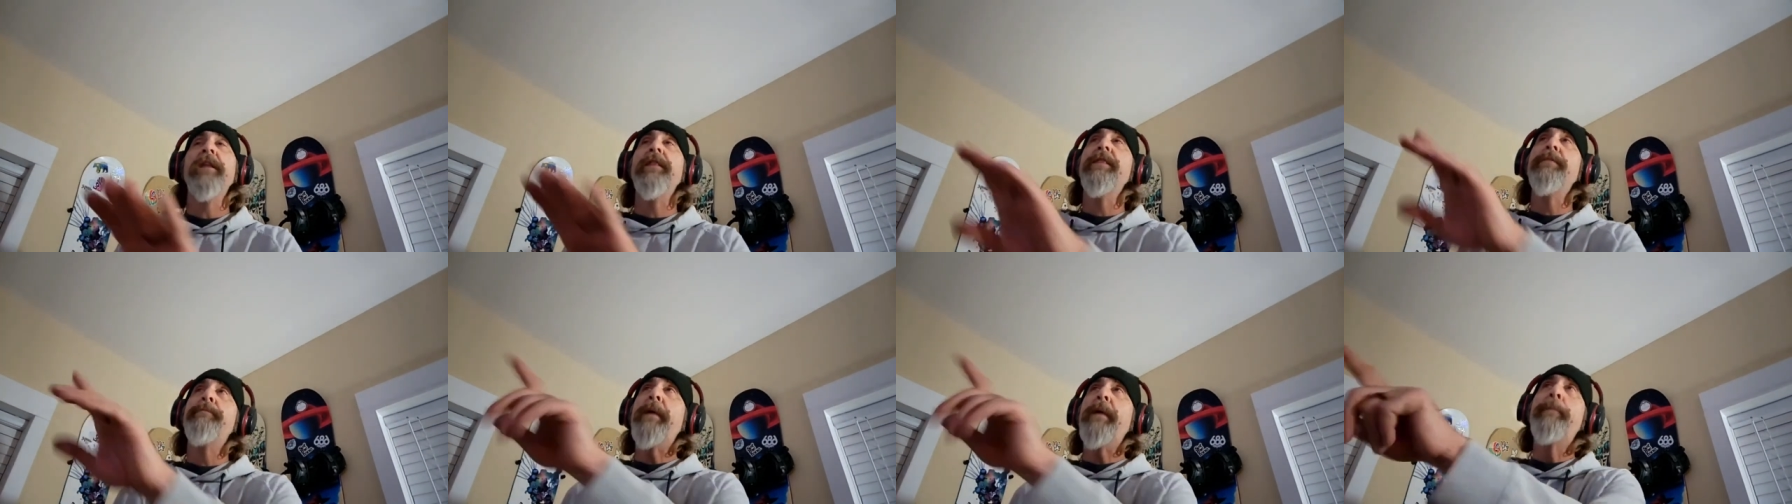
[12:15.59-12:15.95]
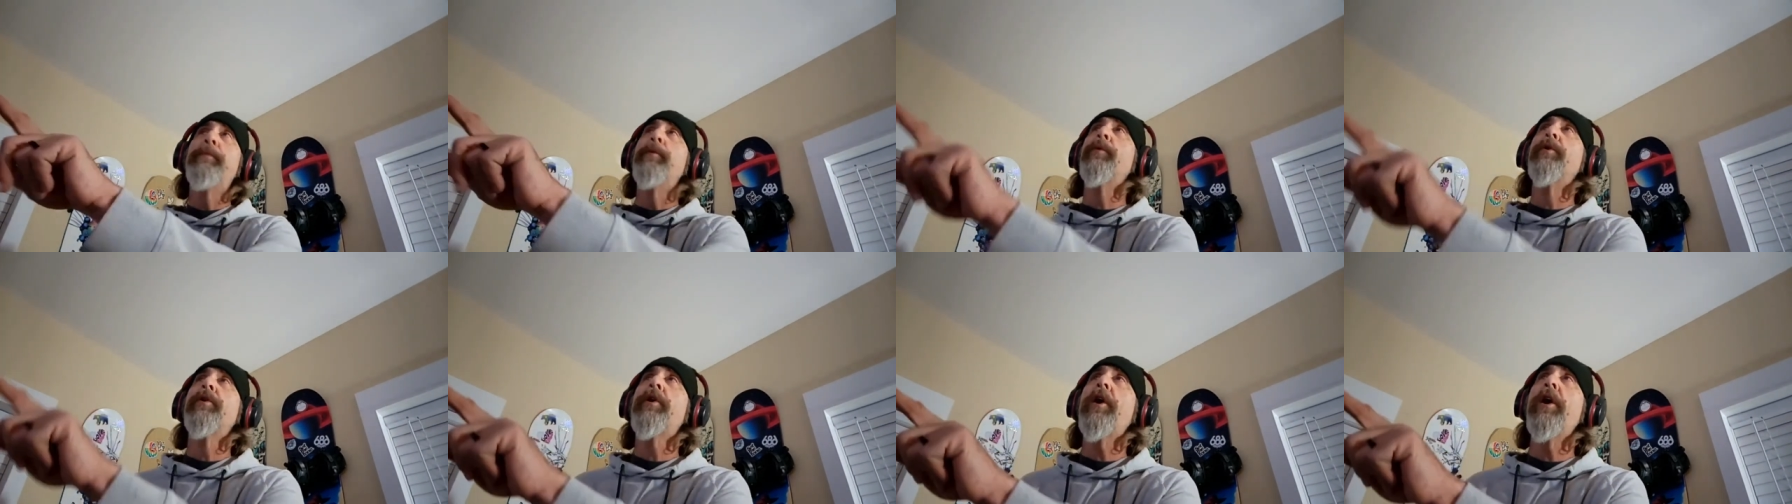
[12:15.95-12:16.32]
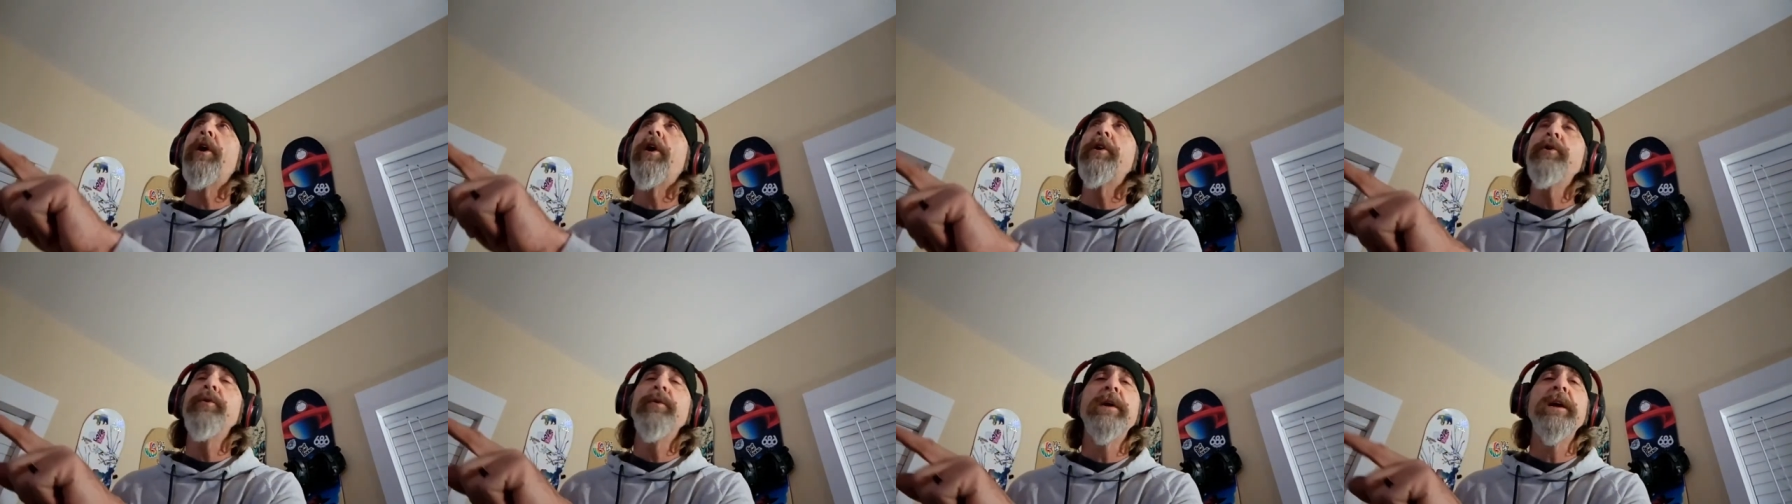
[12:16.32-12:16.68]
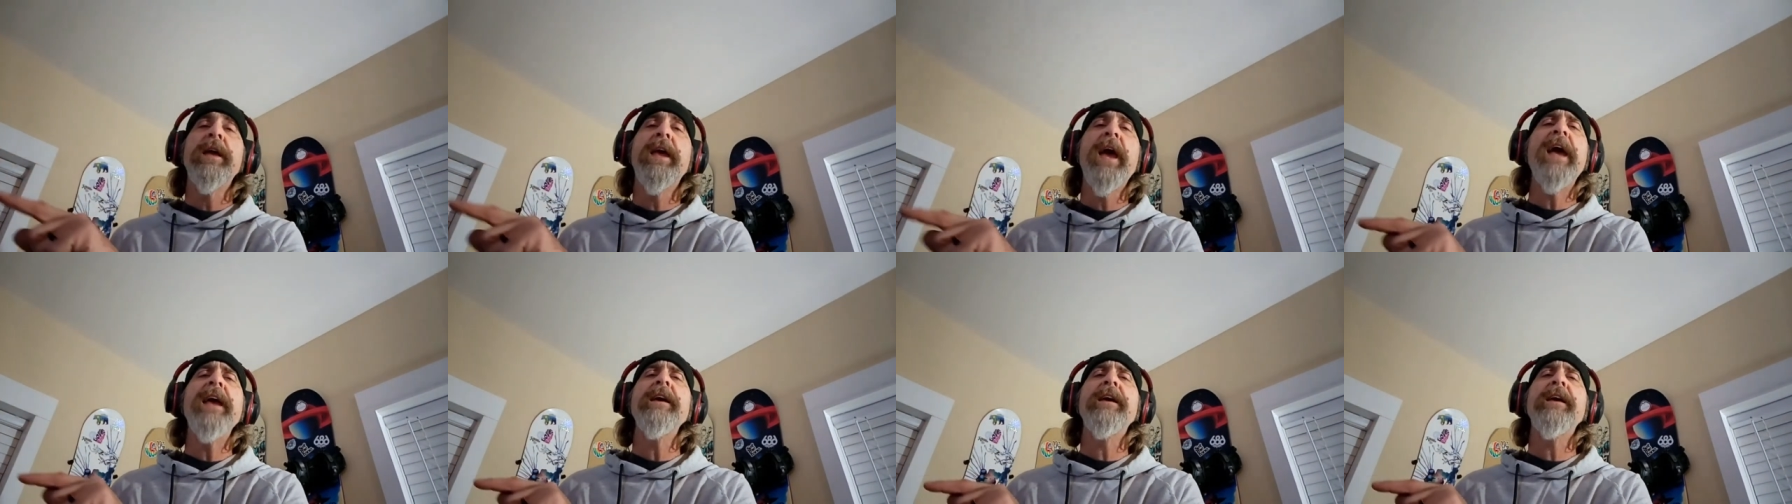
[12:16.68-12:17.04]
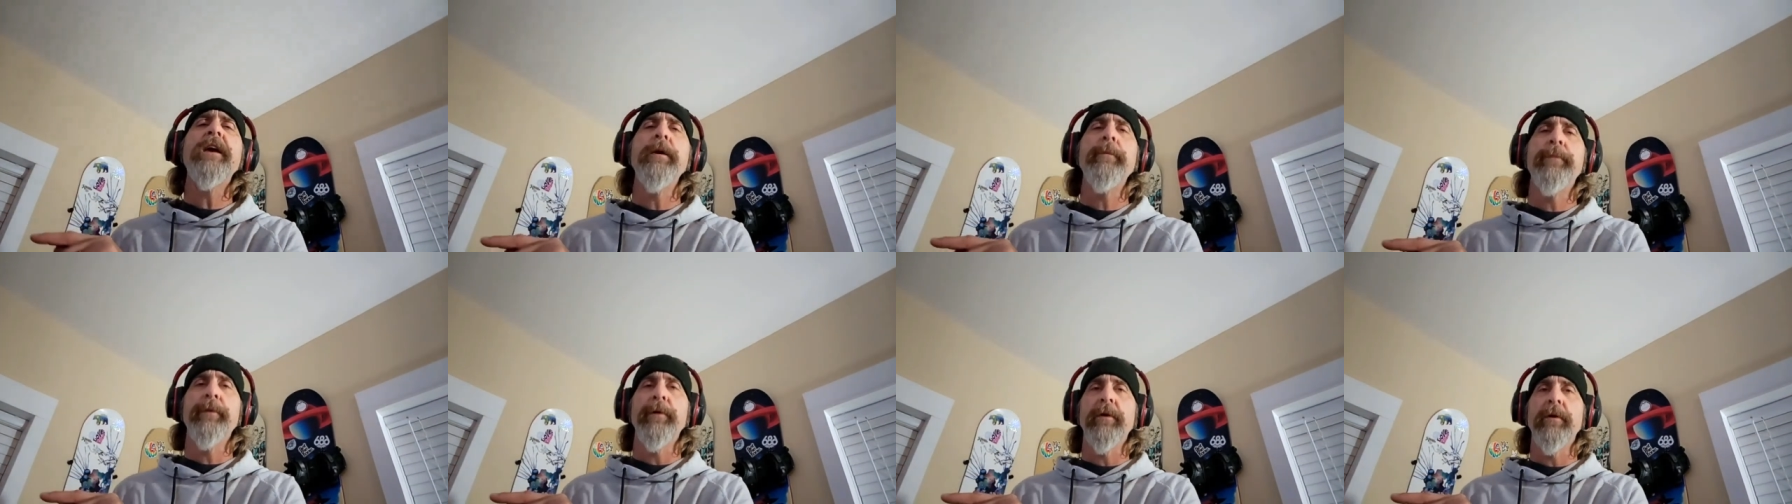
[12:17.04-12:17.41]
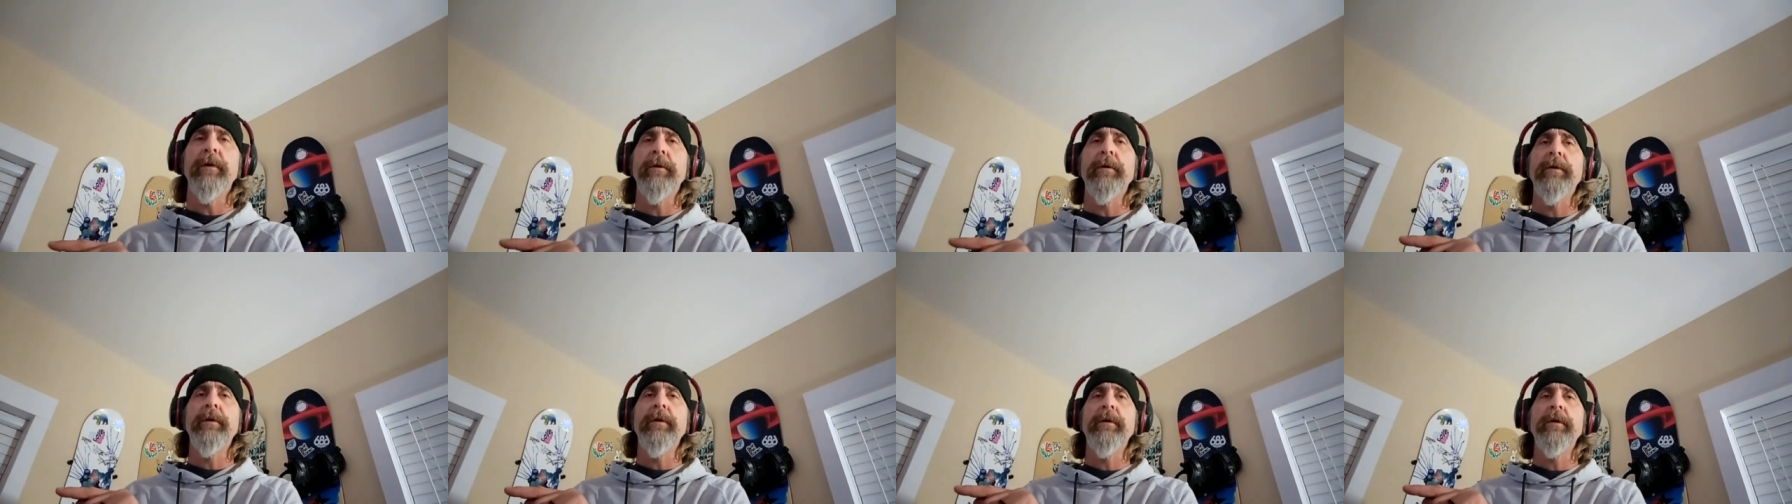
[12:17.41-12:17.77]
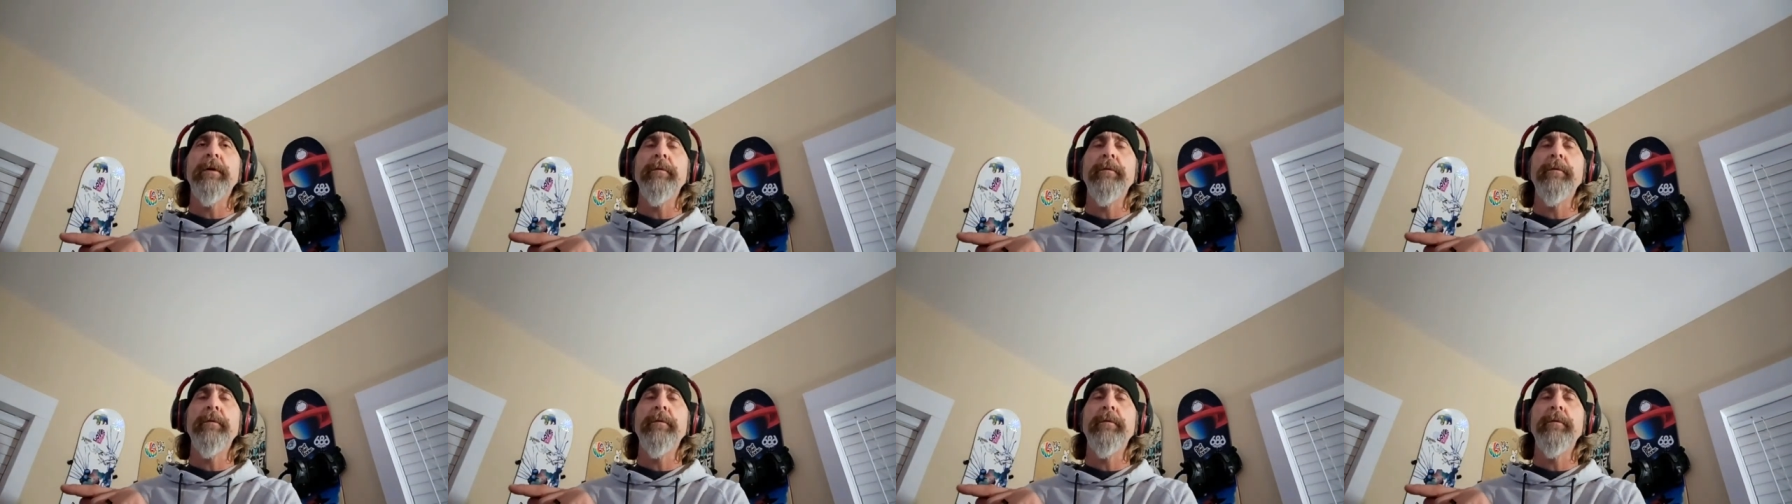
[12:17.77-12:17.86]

And people will call you a gatekeeper